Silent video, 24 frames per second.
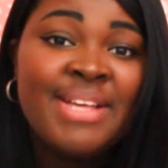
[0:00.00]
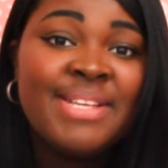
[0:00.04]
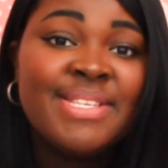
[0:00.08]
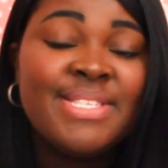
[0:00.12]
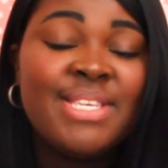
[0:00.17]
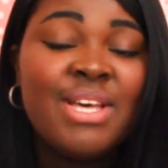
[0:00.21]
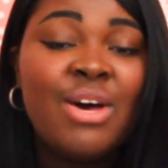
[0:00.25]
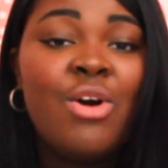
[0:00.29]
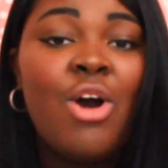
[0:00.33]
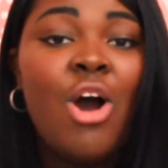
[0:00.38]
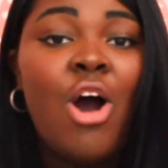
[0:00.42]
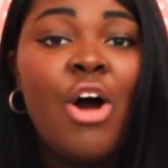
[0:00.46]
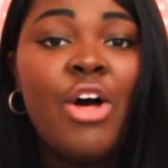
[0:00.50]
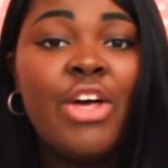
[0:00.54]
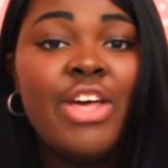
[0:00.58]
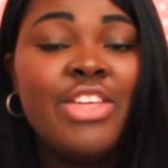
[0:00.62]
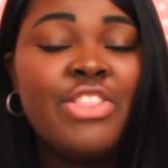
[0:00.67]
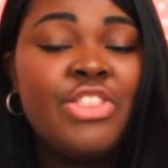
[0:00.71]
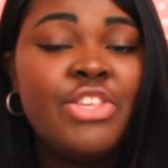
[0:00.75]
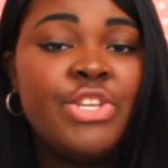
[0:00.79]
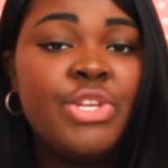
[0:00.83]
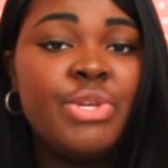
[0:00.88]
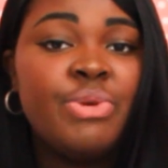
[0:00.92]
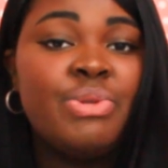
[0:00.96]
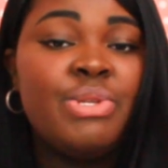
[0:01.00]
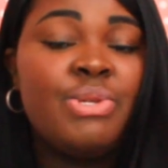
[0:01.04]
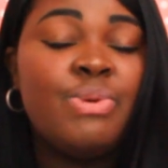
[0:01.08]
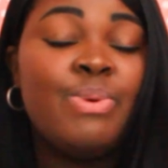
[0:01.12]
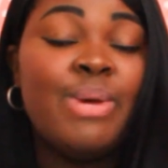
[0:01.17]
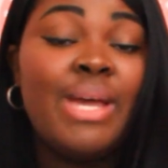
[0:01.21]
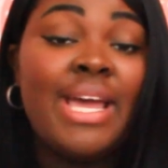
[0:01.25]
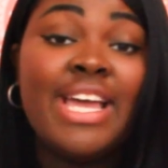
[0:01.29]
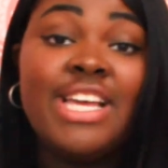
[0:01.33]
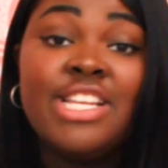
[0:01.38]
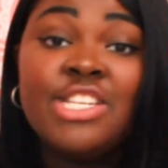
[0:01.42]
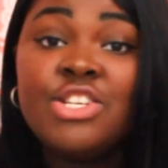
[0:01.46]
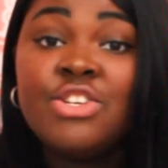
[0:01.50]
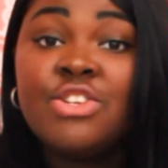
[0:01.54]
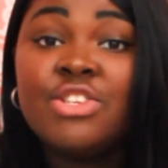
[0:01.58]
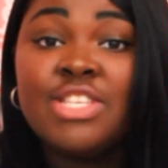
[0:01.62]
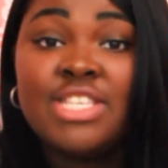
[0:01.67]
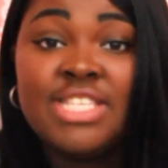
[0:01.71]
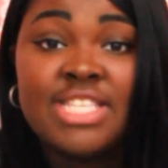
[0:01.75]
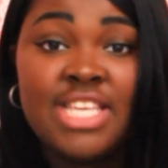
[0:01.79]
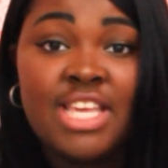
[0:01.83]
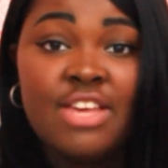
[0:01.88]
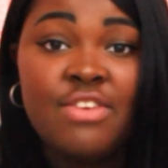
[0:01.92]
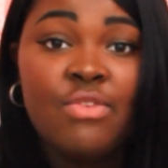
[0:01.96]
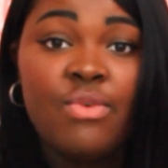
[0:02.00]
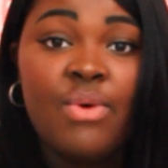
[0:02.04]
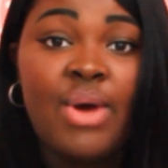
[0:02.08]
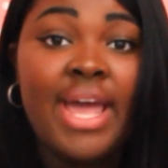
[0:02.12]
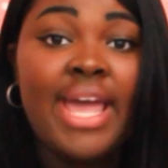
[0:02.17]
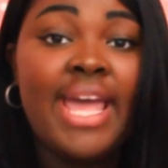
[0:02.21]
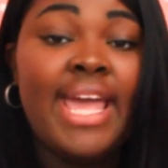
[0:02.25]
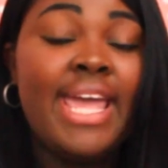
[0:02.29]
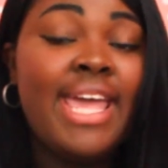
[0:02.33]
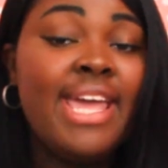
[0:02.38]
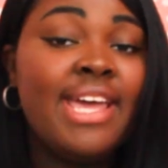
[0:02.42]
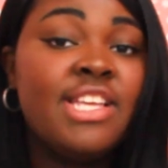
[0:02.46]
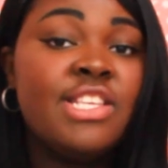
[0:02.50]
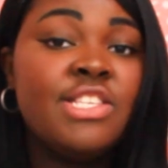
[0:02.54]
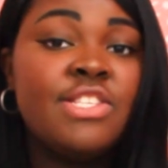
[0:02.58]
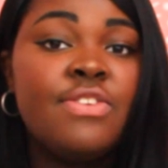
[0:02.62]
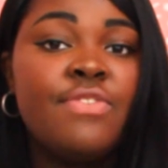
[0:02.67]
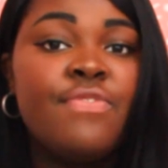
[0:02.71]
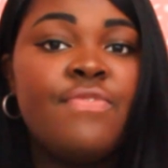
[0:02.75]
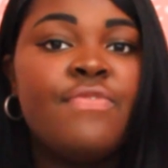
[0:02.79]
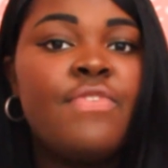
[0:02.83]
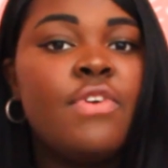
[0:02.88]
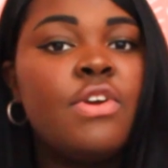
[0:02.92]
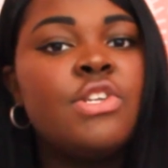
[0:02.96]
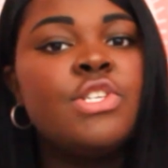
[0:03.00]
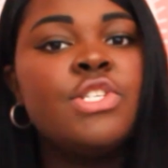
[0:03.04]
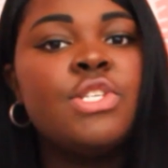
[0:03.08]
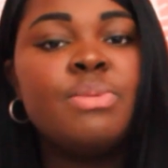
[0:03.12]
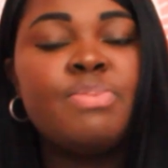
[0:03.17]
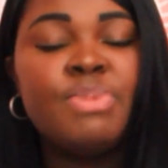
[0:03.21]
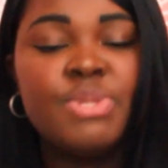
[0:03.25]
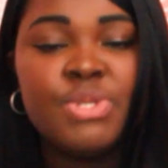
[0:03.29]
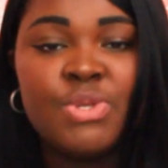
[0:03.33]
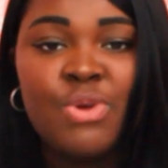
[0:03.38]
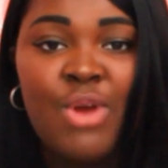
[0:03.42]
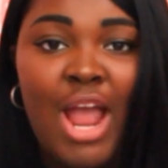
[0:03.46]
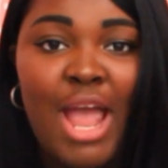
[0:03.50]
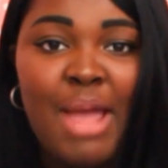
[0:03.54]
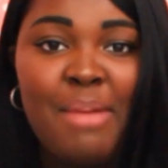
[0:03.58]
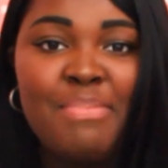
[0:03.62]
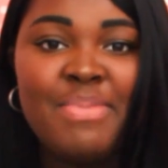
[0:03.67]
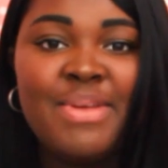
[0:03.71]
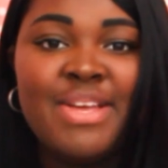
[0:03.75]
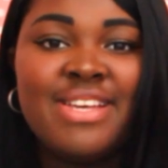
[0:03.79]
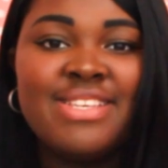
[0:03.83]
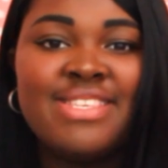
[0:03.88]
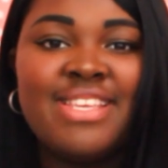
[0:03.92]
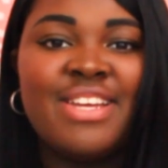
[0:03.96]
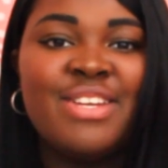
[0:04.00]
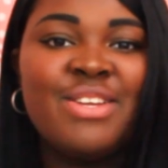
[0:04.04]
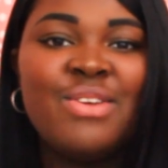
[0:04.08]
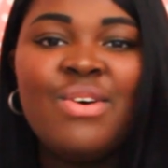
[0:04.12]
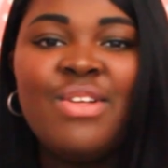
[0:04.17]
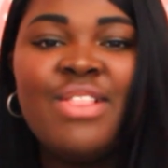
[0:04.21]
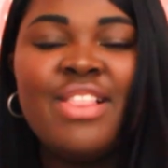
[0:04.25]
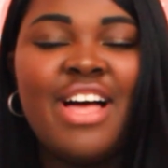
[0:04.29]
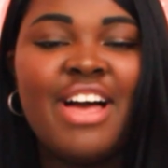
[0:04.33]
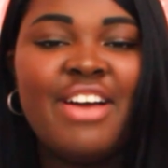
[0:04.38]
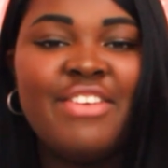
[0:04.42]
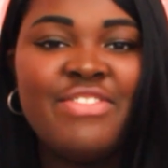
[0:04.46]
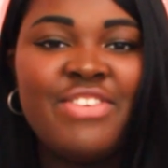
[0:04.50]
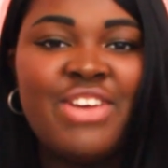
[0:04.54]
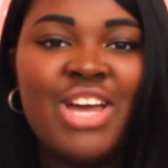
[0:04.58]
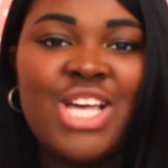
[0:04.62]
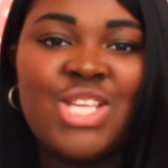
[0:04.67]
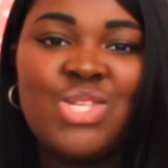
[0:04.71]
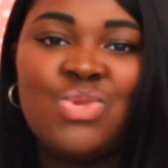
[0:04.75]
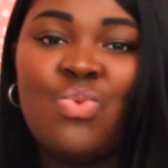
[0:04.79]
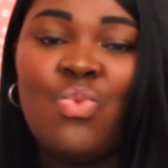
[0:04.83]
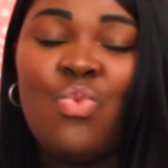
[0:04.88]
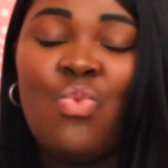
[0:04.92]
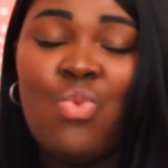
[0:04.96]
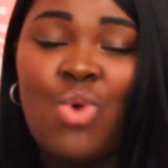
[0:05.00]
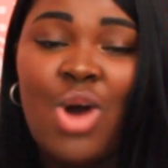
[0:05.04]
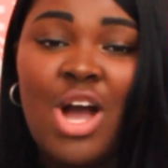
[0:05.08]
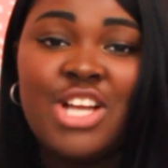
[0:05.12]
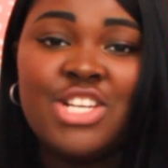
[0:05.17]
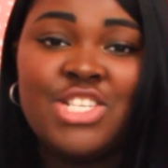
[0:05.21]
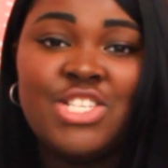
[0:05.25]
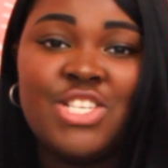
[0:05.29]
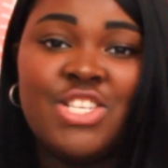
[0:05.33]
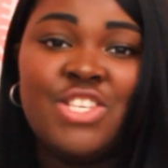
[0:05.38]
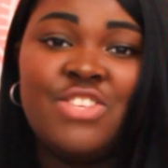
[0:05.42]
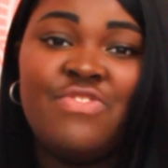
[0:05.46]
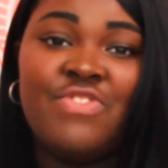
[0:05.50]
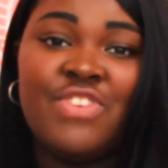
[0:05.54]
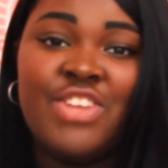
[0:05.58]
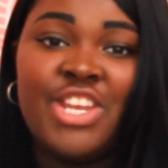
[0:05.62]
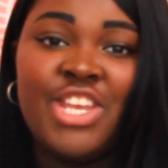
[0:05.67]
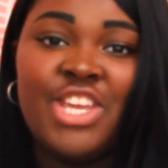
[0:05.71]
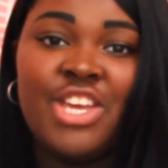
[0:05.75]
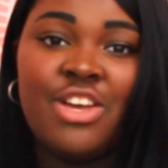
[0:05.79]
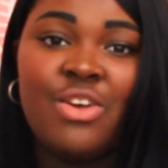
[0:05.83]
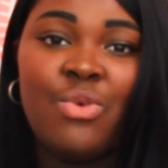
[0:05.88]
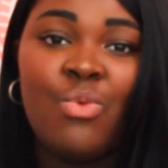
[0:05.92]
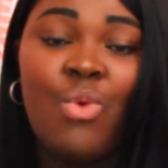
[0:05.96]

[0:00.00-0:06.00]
So all you have to do to enter this giveaway is first subscribe because I know a lot of you guys watch this video,